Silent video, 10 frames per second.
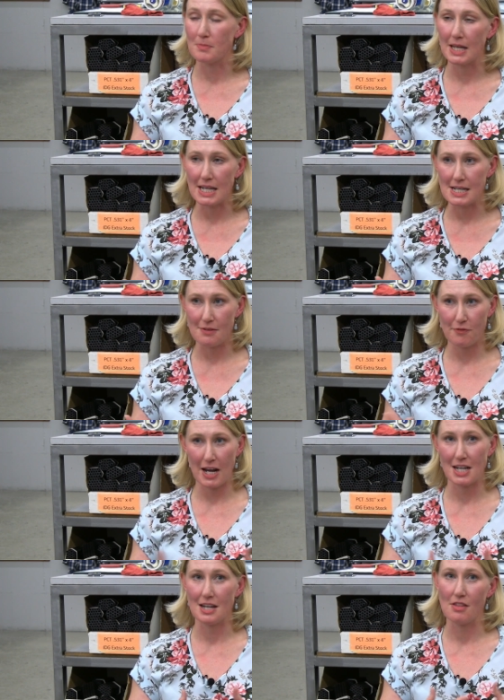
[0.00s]
money to
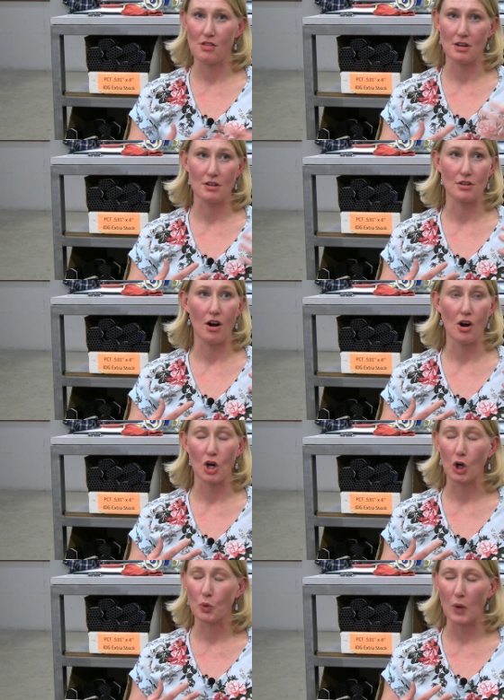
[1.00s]
find it. There are
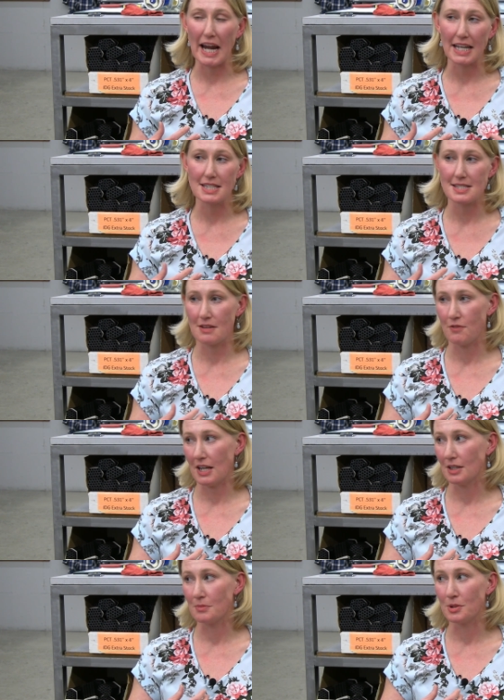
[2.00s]
grants
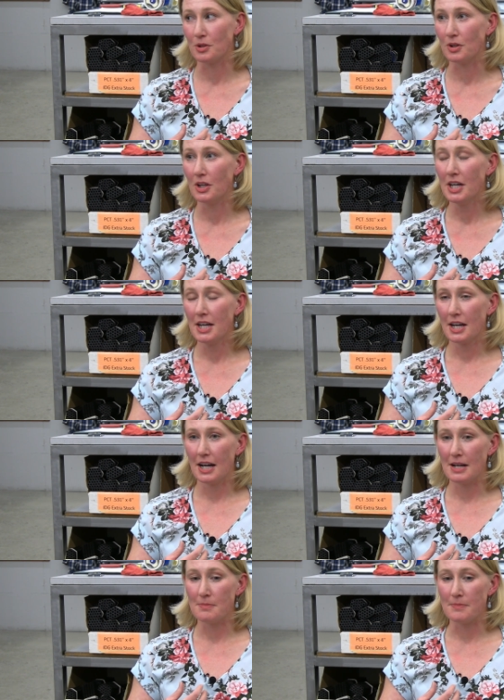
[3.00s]
available.
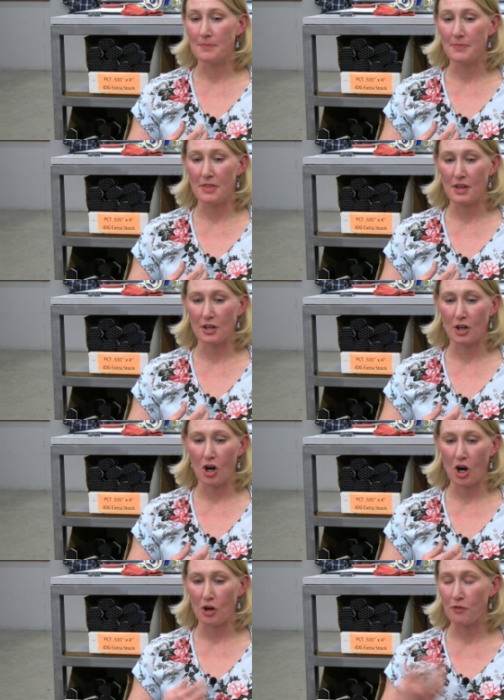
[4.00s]
There
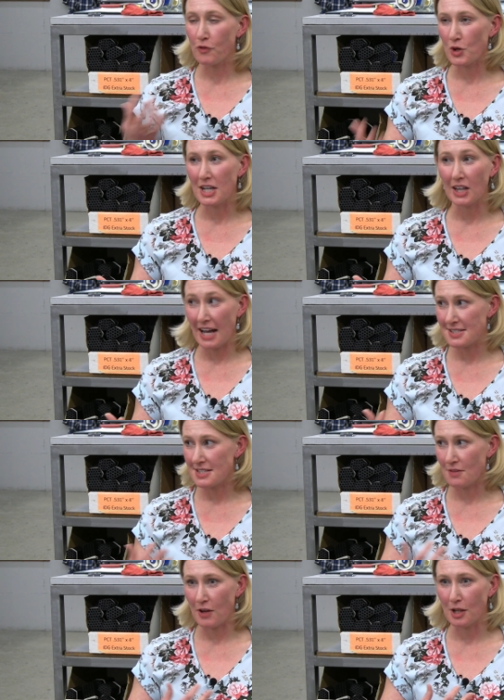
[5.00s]
are free classes
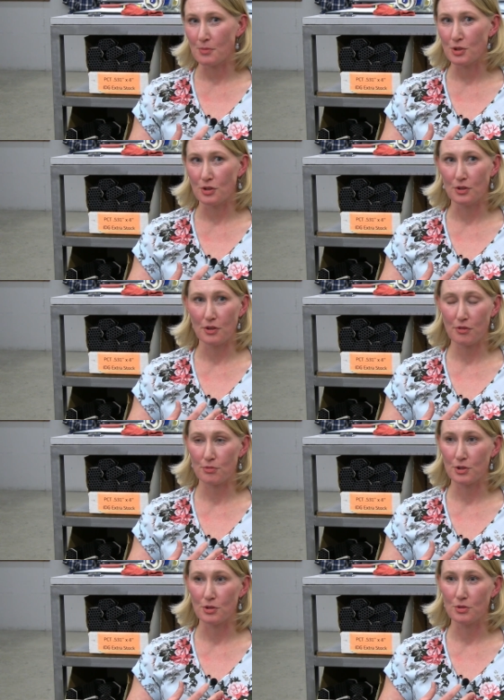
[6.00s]
available
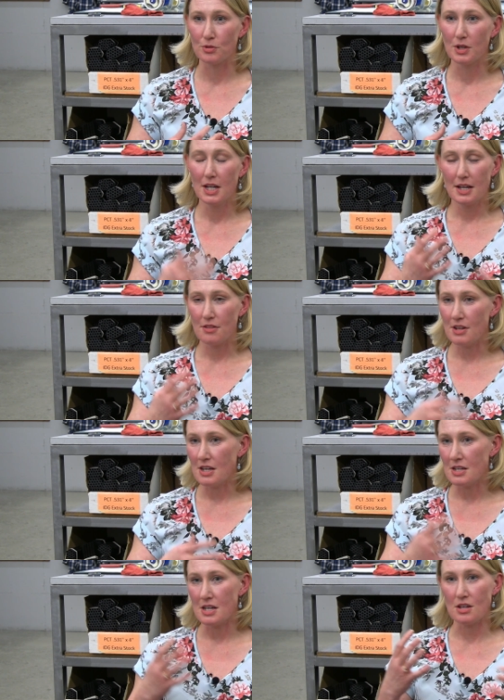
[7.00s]
through the
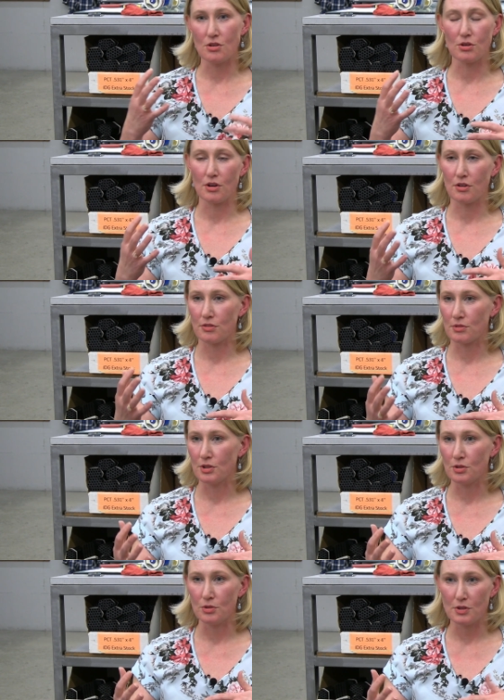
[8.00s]
ED or
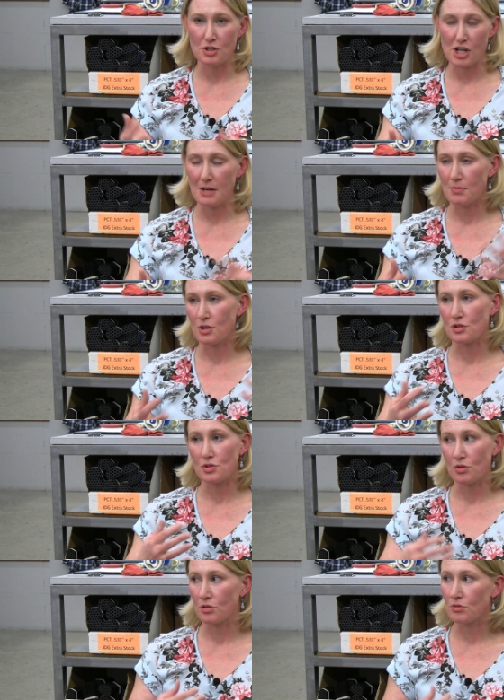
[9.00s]
through the chambers
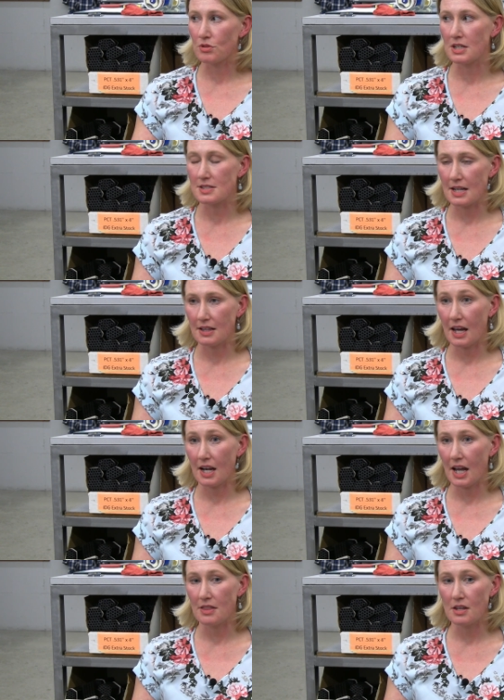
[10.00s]
or through things like that.
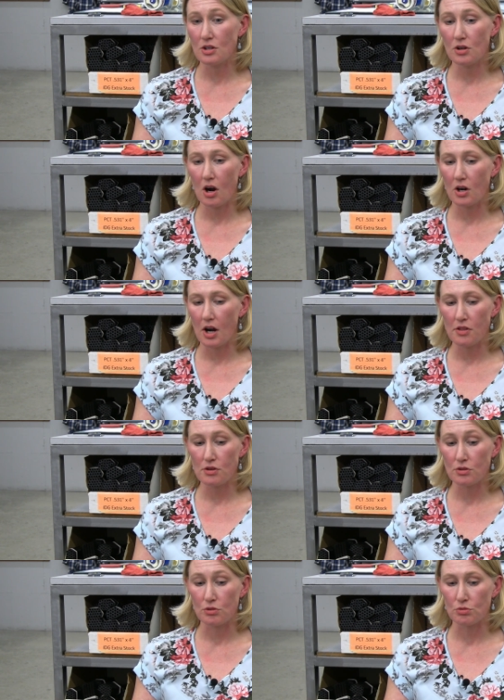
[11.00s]
And there are
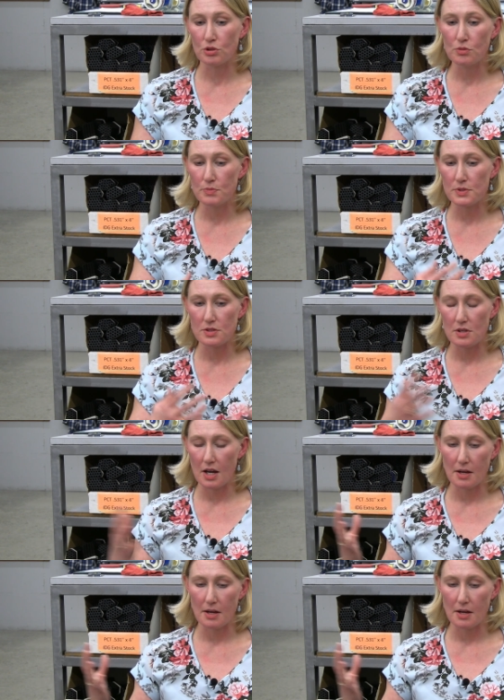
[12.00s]
other groups